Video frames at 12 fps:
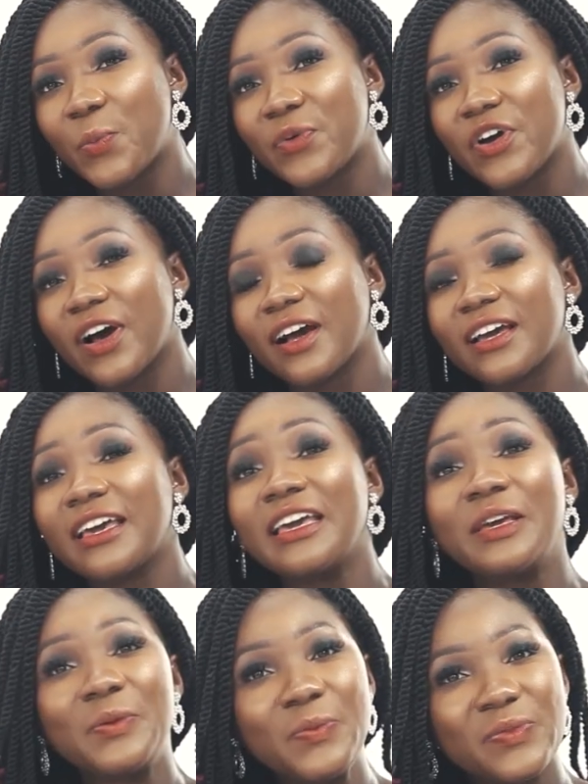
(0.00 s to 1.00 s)
opera,
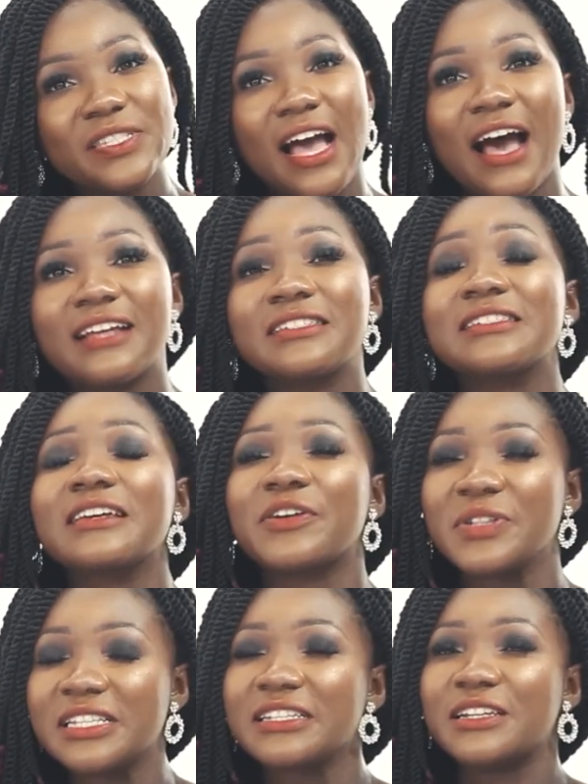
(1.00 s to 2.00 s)
hymns, and
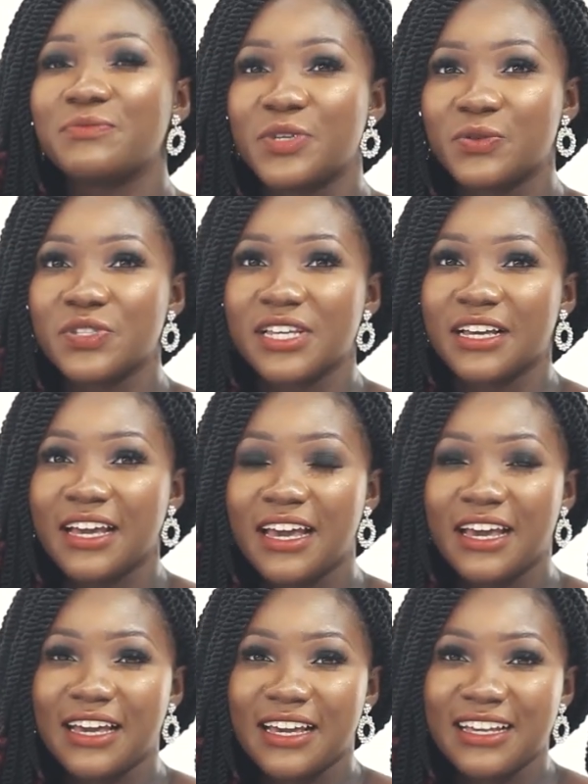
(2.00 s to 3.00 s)
Christian
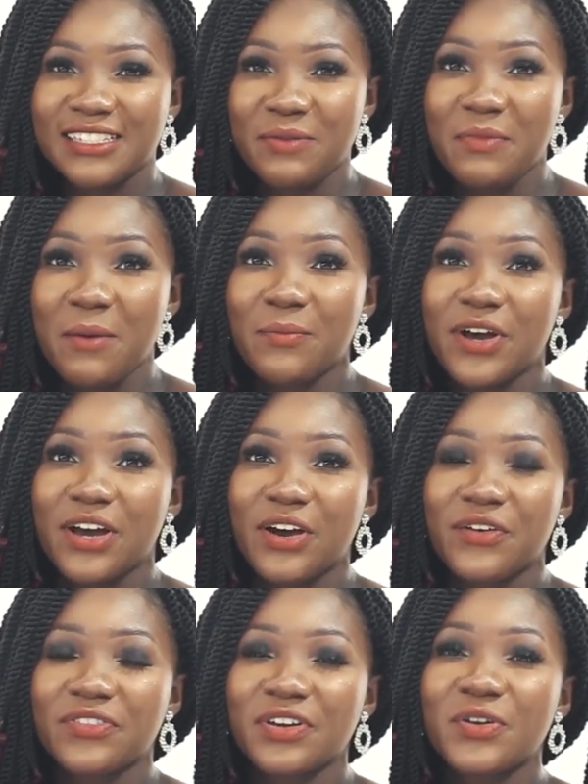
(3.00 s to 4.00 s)
music. He's a
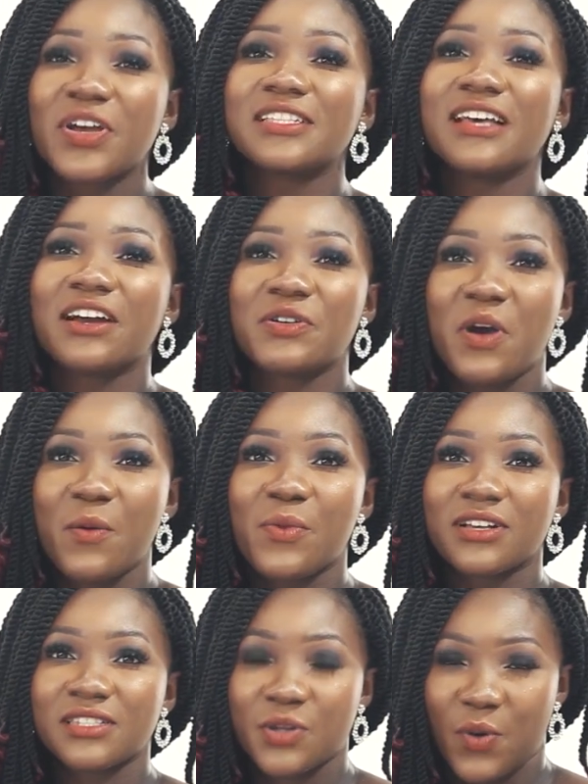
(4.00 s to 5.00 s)
member of the Greater Accra
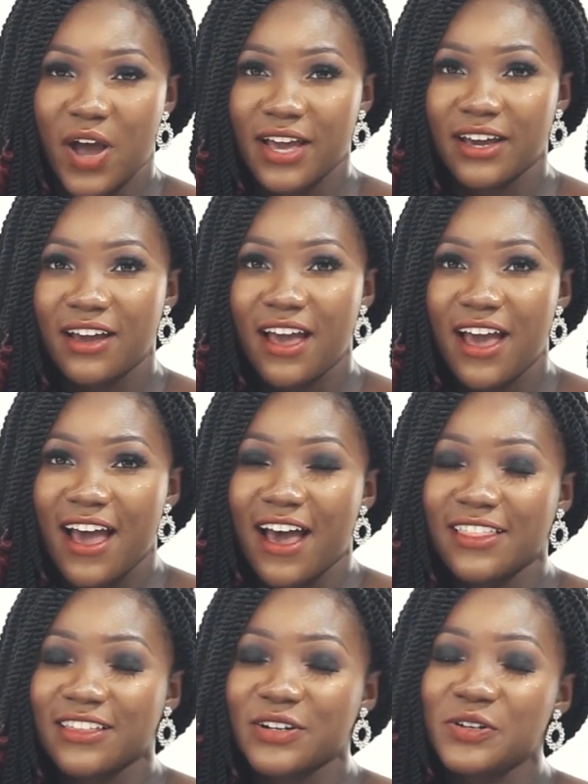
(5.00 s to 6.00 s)
Mass Choir
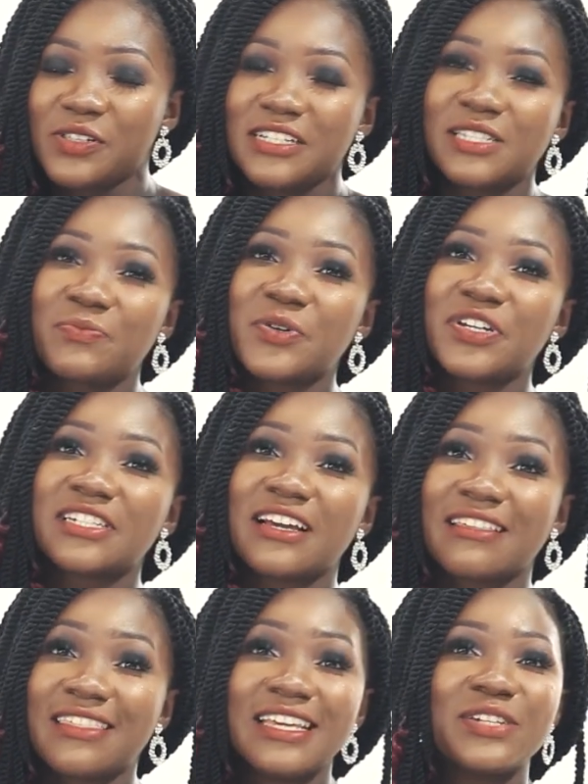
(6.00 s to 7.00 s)
and the Holy
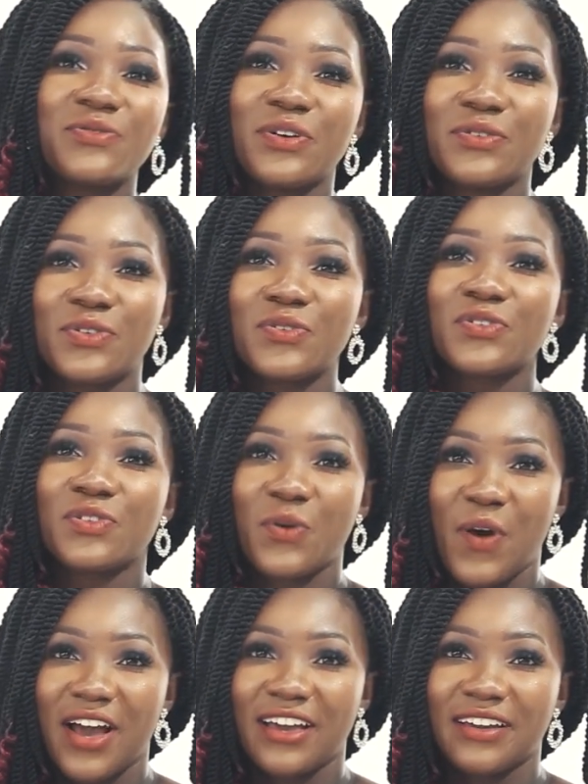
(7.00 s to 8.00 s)
Spirit Cathedral Youth
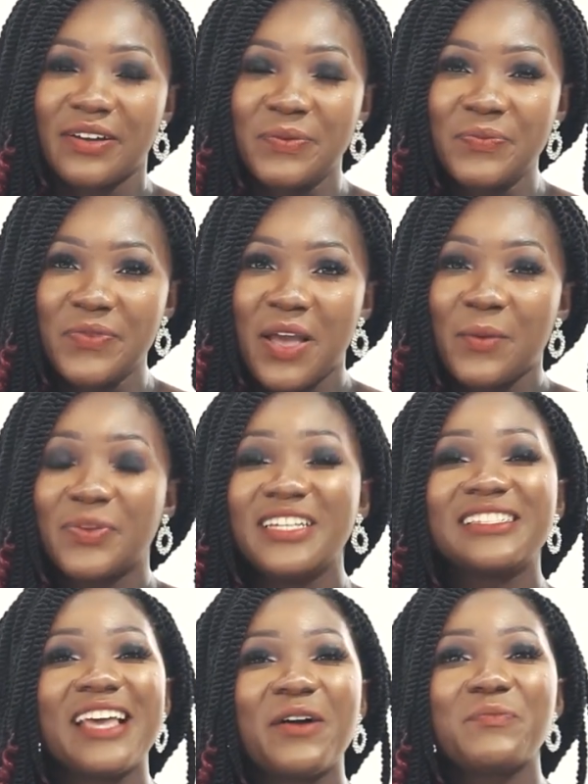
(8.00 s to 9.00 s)
Choir.
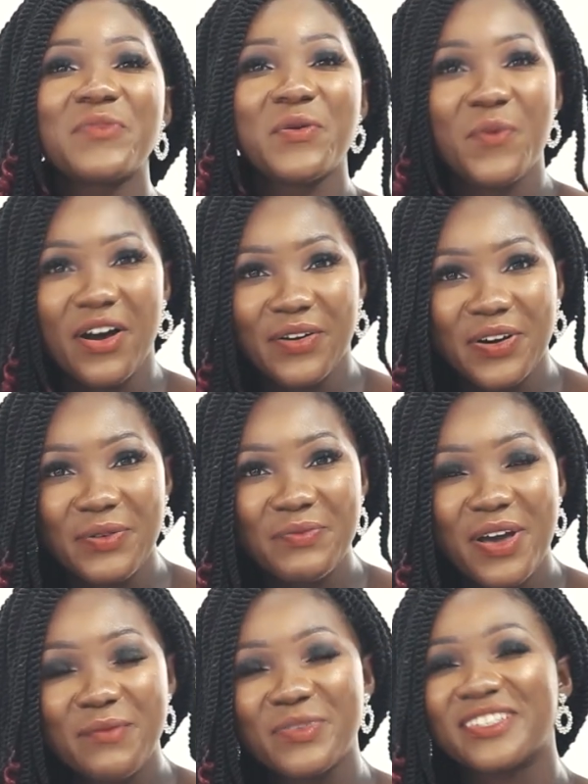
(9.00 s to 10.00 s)
Please help me
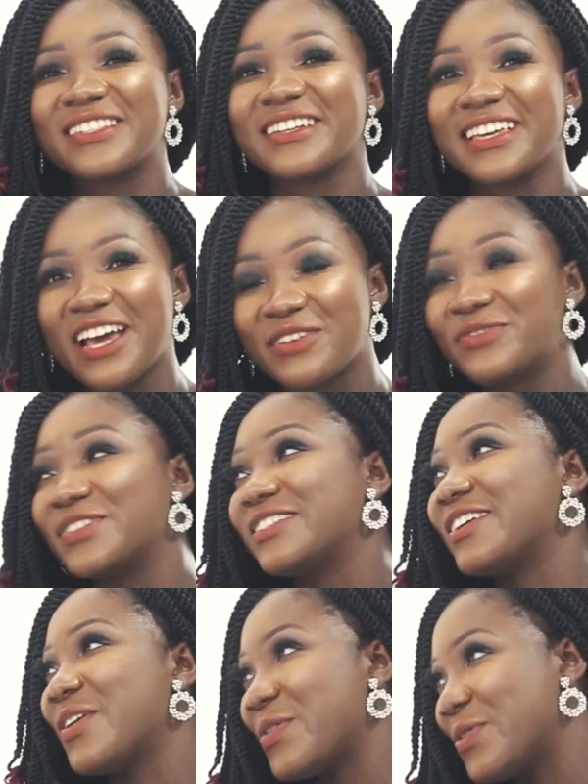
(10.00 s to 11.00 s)
welcome Mr.
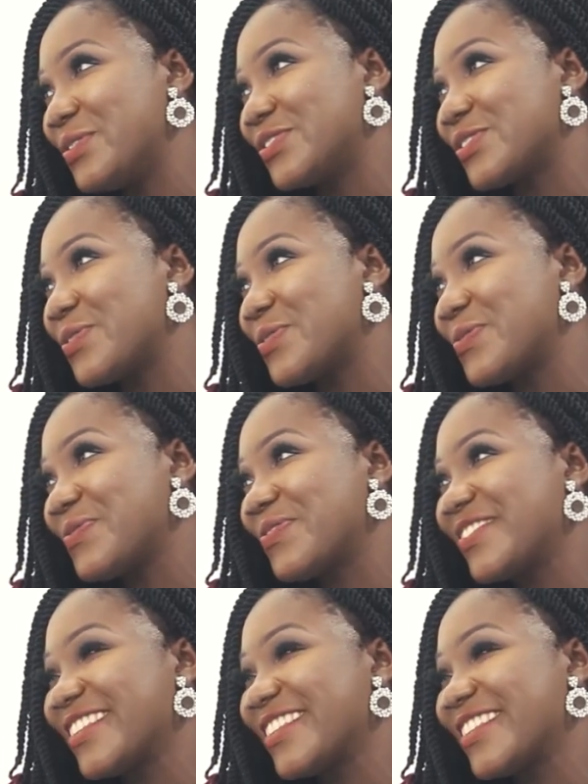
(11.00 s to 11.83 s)
Kelvin Ohondo.